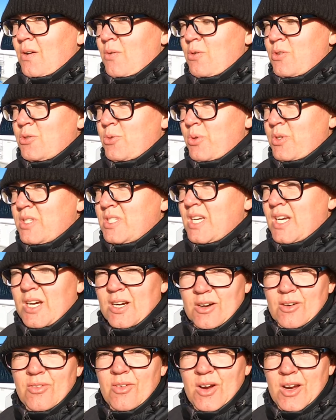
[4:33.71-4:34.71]
which was
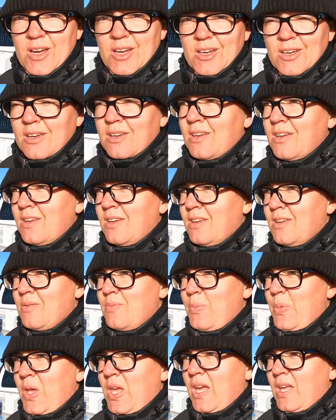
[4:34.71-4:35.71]
terrifying,
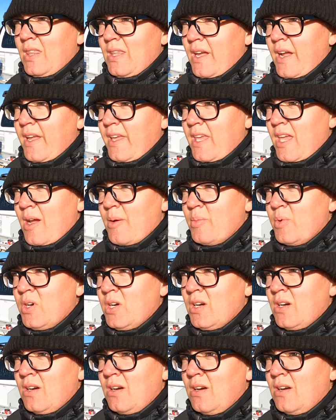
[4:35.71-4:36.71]
being in the night
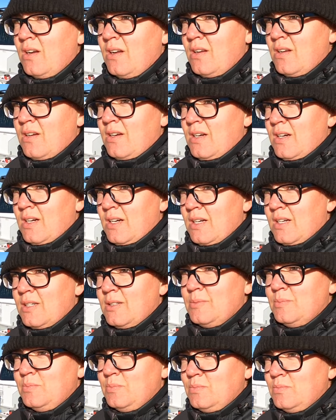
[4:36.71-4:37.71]
camper.
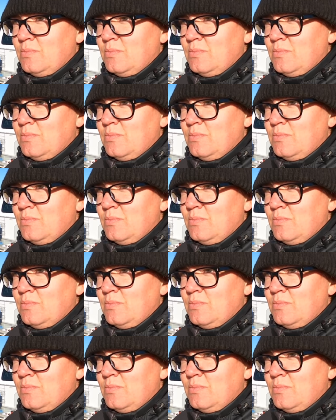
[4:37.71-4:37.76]
Uh,